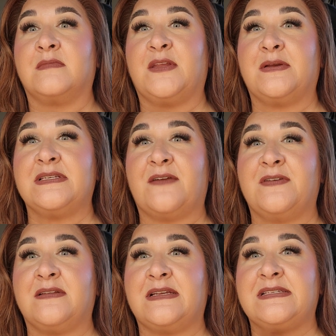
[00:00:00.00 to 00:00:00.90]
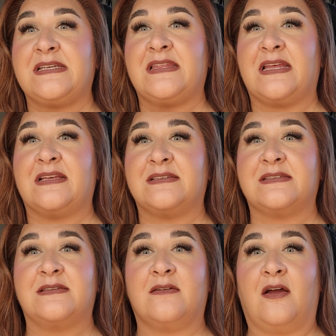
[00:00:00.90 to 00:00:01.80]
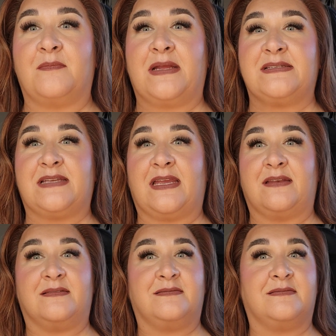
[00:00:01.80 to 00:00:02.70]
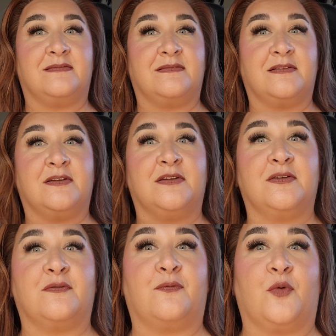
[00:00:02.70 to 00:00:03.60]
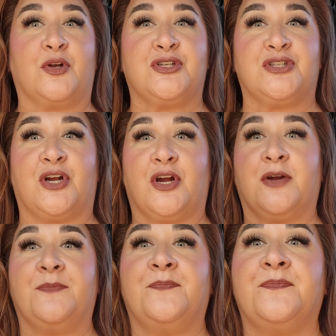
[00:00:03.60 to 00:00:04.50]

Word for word: You can definitely see this on my skin for sure.